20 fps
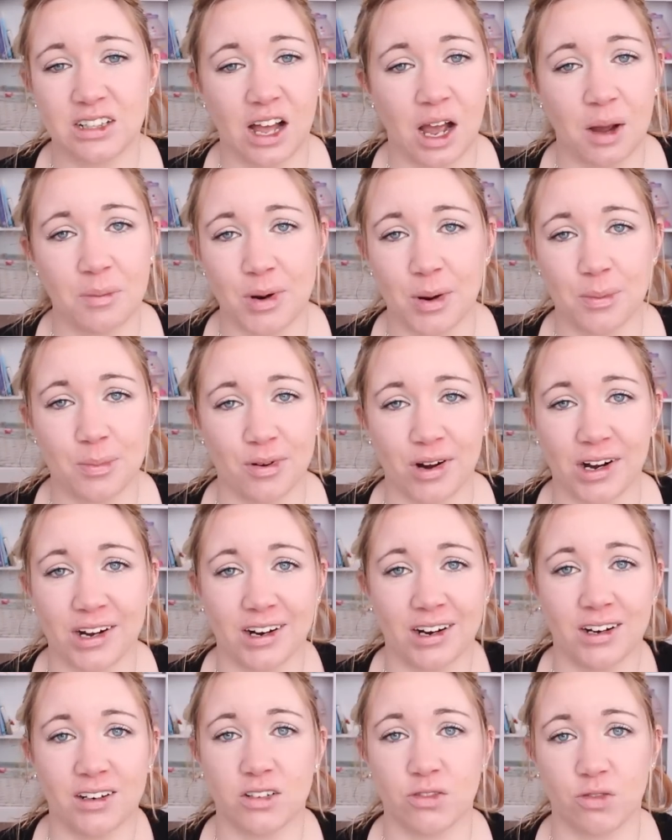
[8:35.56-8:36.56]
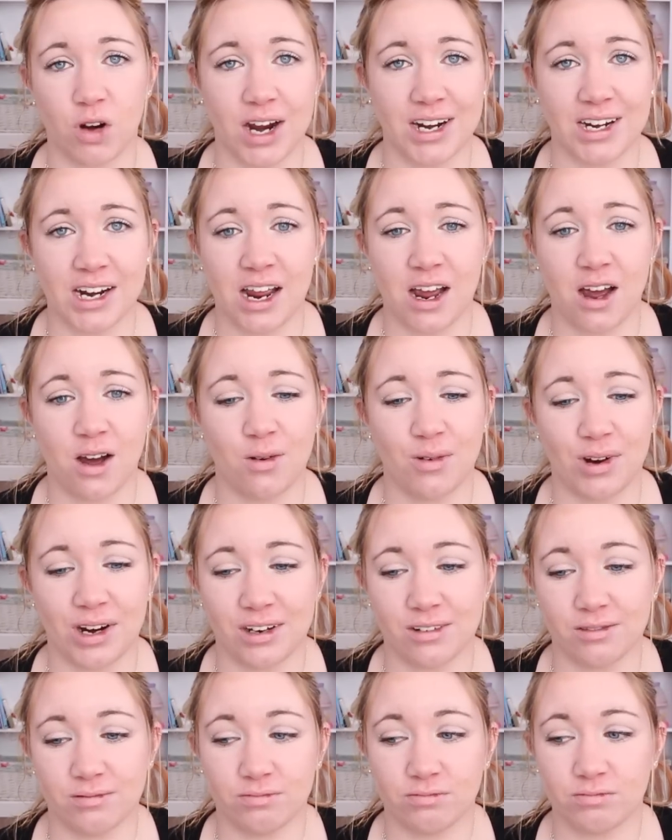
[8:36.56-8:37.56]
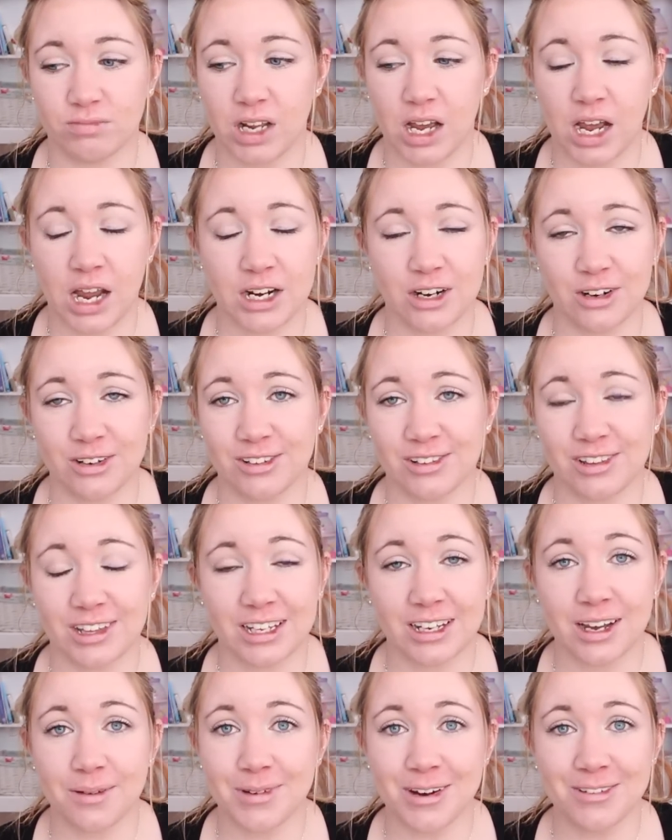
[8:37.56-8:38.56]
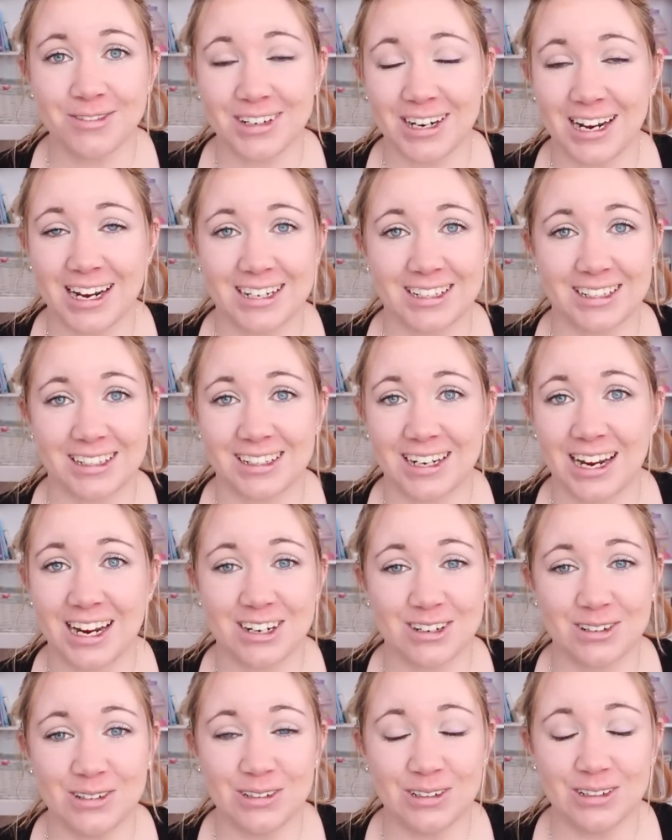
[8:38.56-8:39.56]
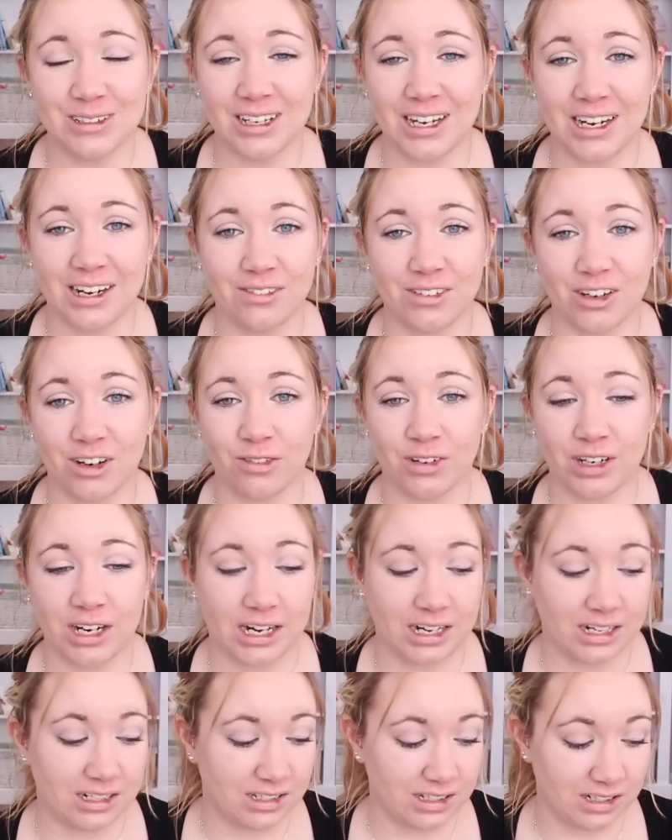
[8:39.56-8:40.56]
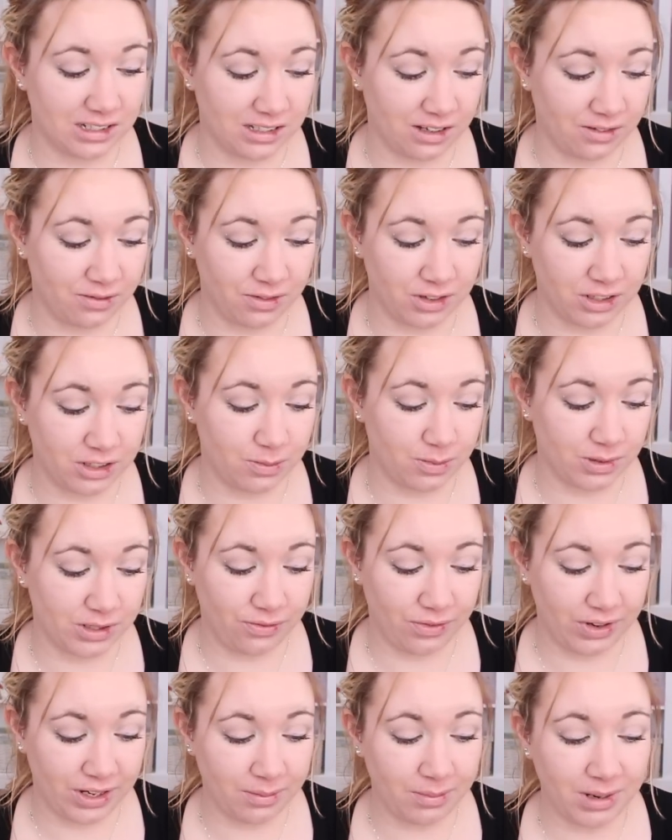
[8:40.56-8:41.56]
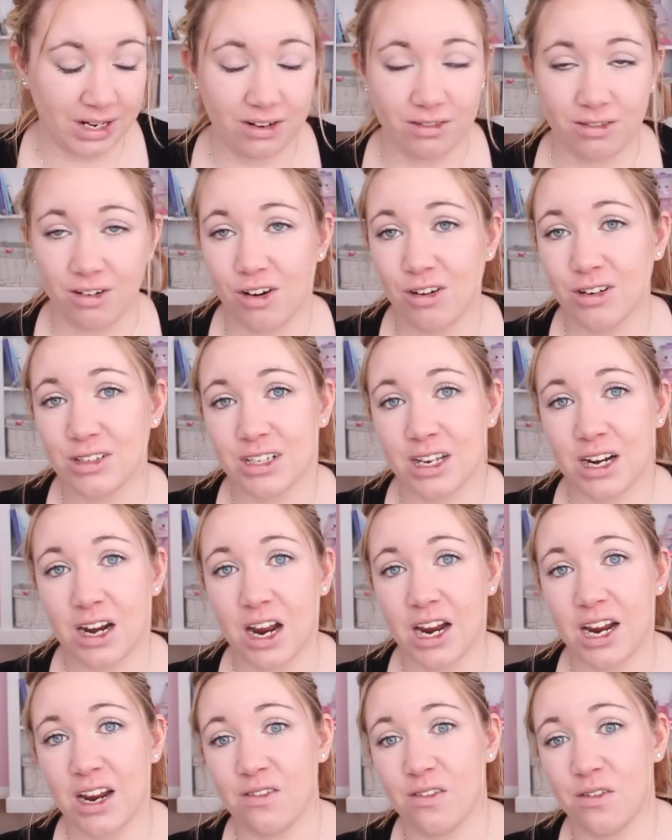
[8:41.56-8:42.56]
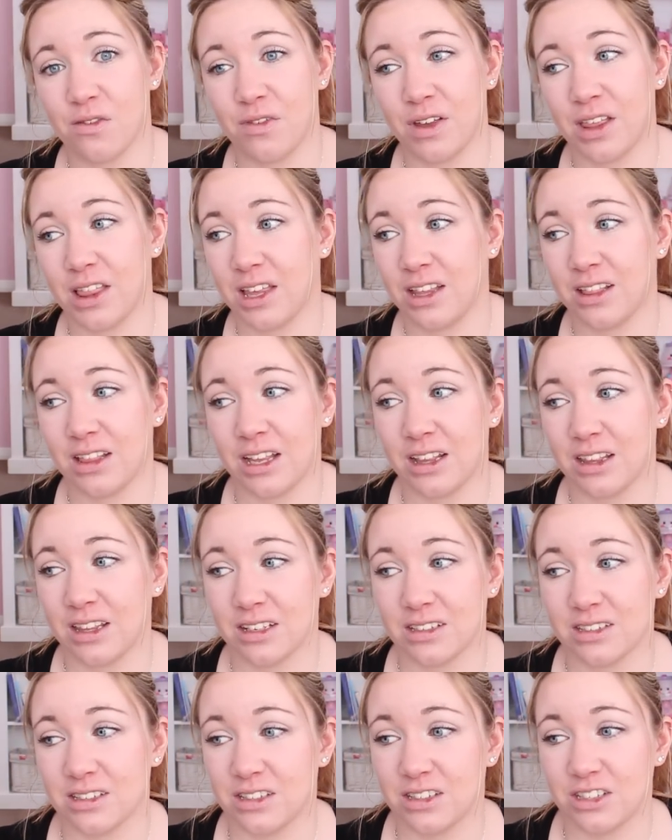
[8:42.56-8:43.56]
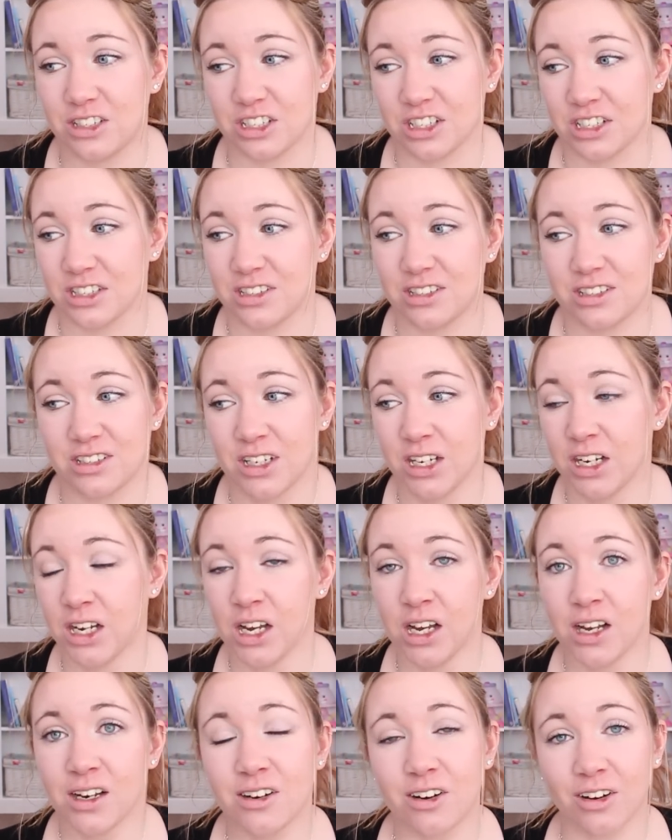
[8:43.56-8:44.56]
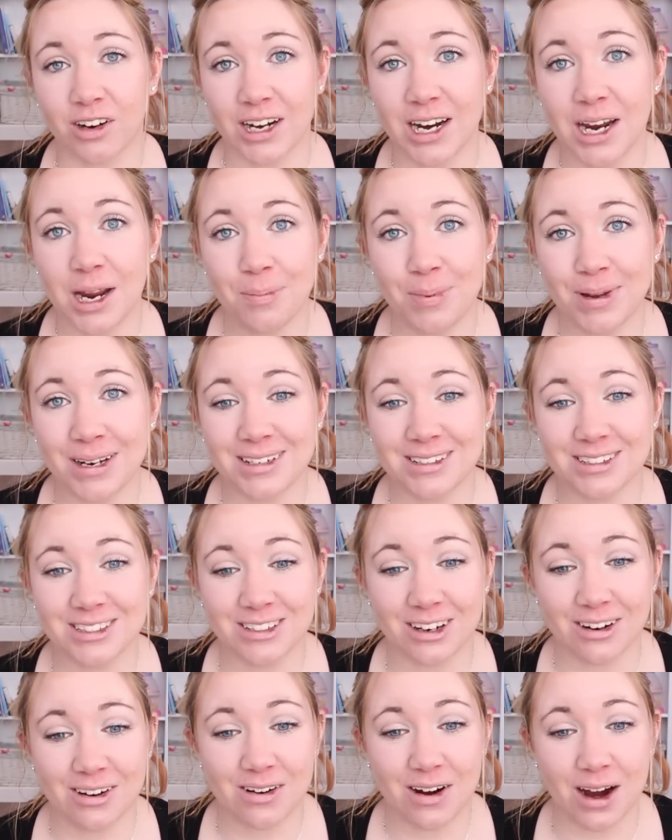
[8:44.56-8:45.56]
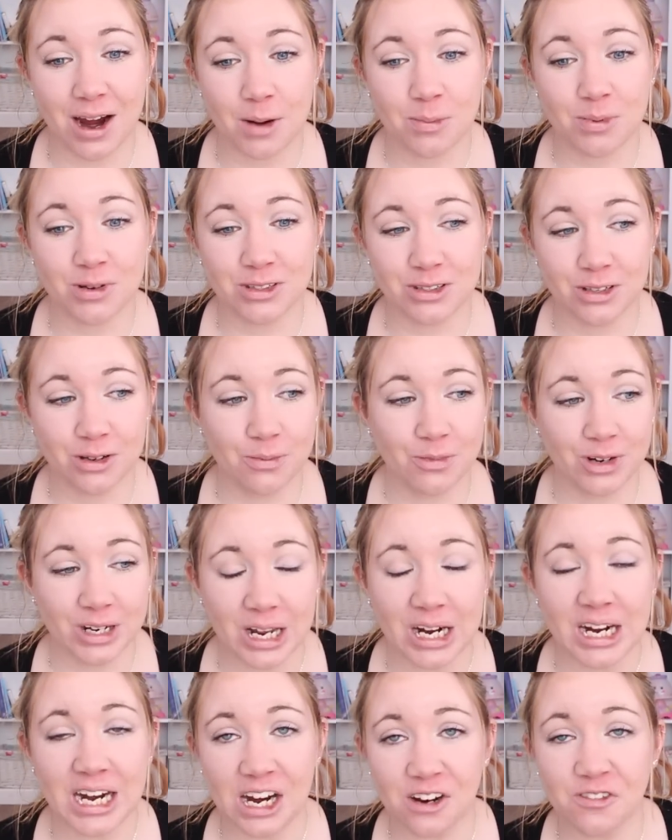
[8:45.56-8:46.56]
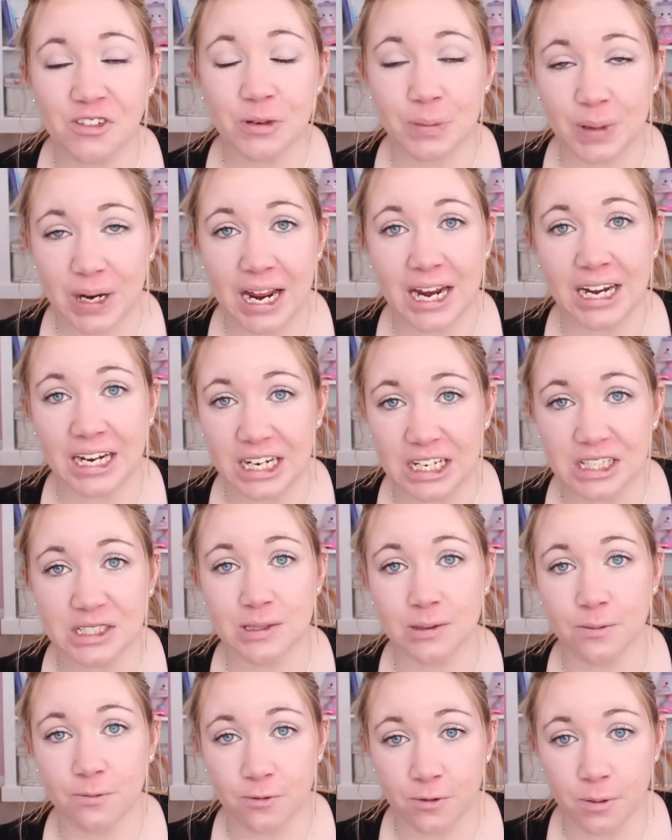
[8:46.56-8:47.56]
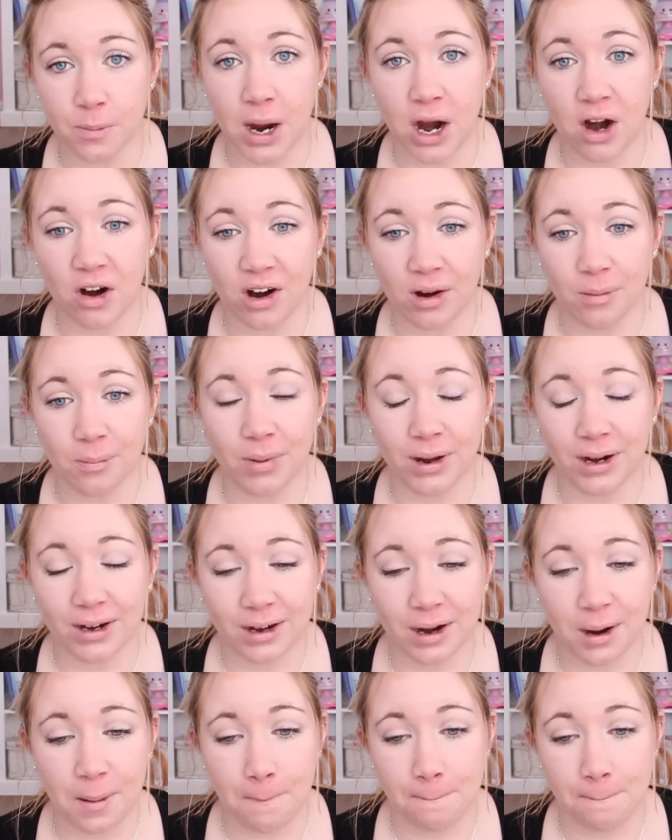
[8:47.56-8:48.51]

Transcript: I'm not pregnant right now, and I don't think I'm ovulating at all. I haven't ovulated since I finished breastfeeding Mila Rose, and I have a feeling that this is just not going to happen. So I presume we're going to have to be adding in some Femara, but